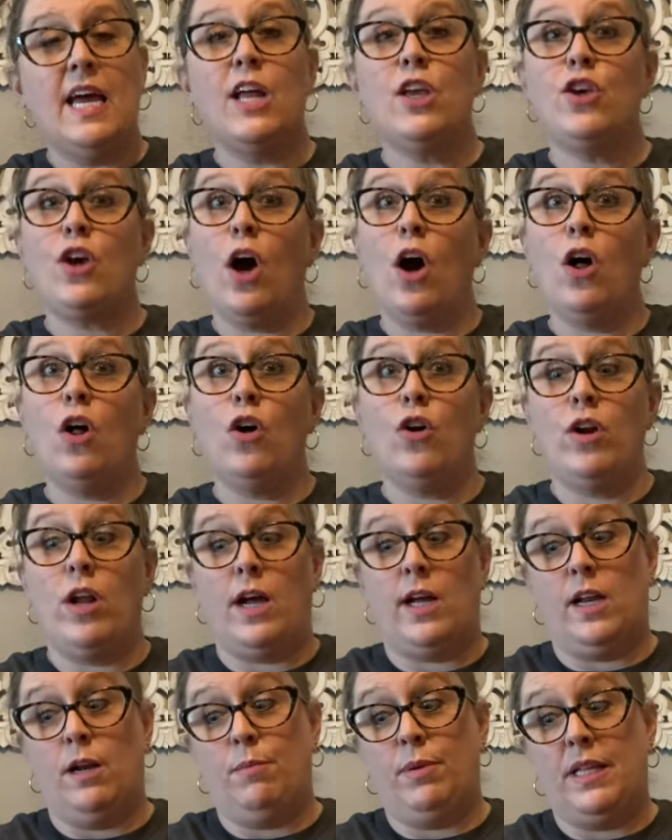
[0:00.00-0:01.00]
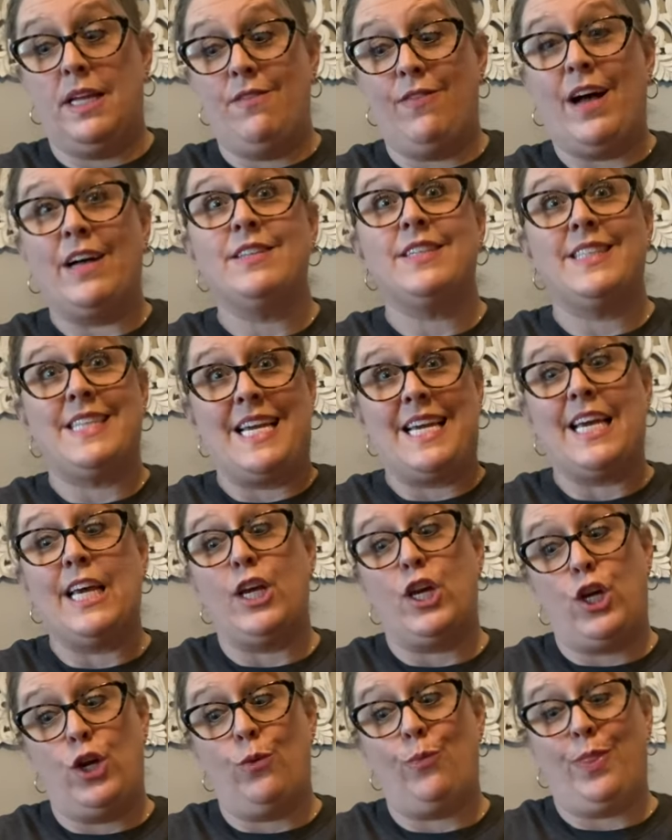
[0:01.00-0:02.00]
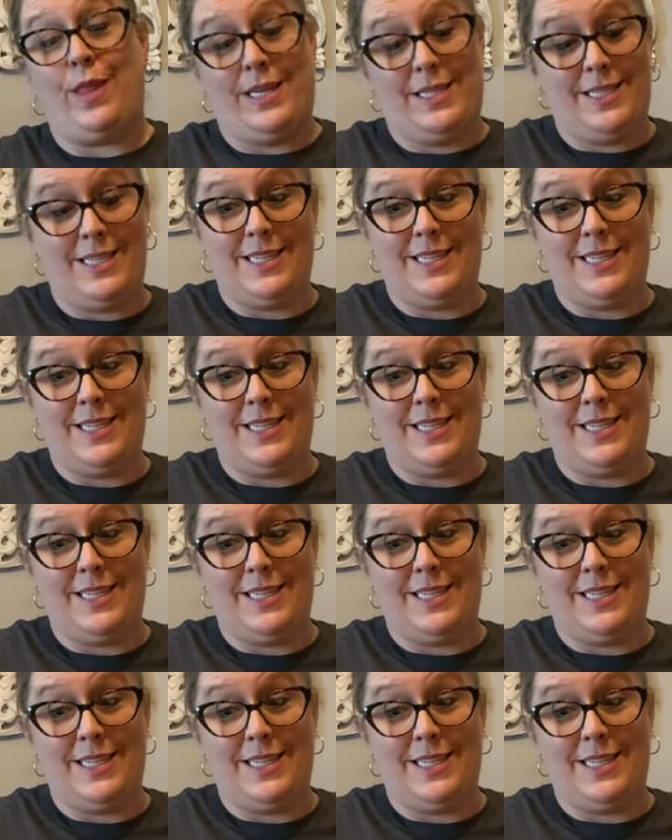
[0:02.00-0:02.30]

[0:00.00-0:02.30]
Y'all are not gonna believe how stinking cute this